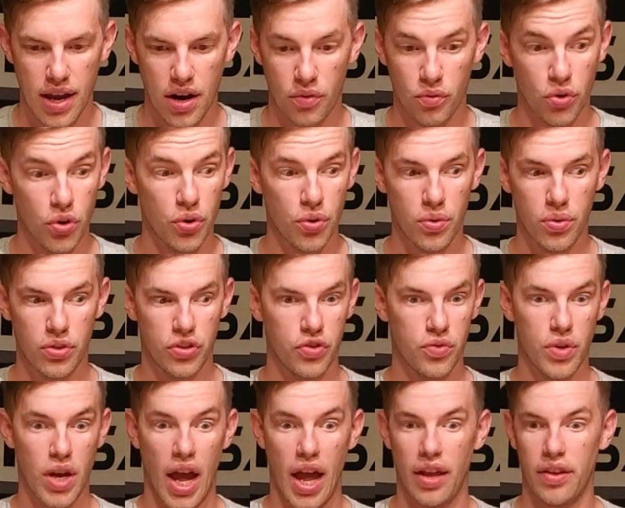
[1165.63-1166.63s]
Roux,
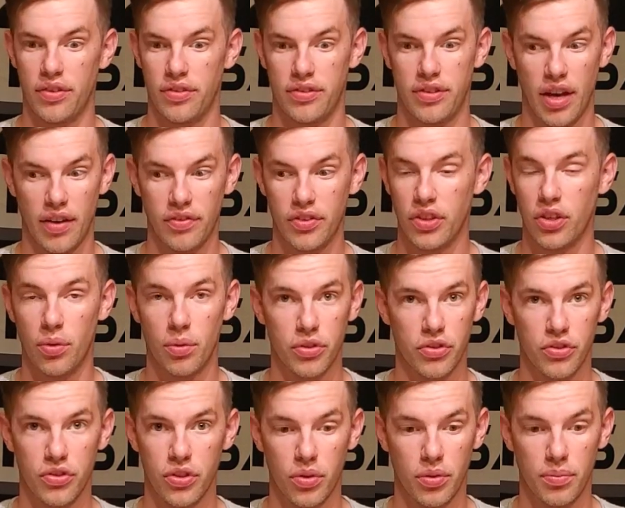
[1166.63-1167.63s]
you guys definitely know what
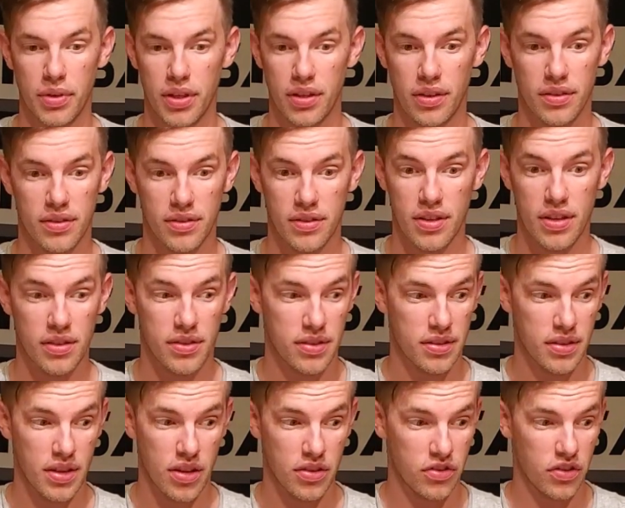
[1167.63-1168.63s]
you're doing, because this
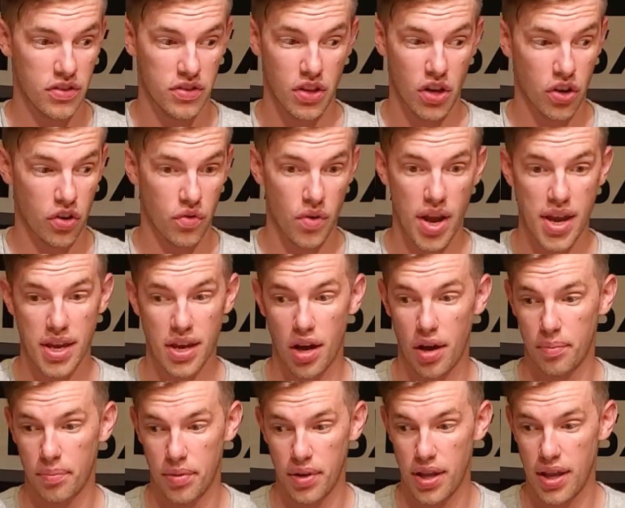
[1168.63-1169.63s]
is just a great
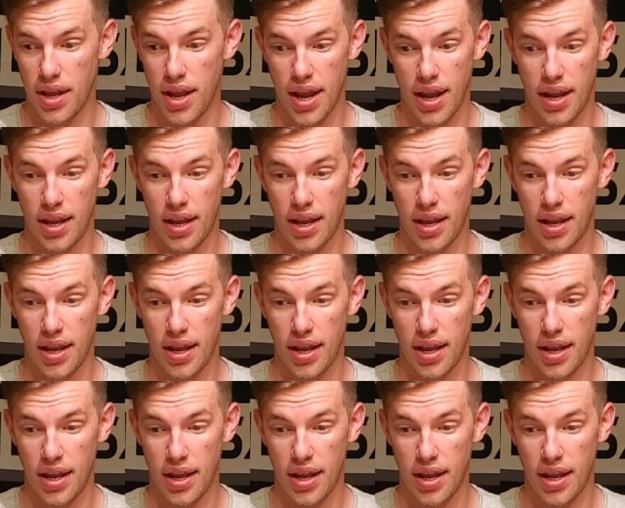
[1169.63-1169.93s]
company,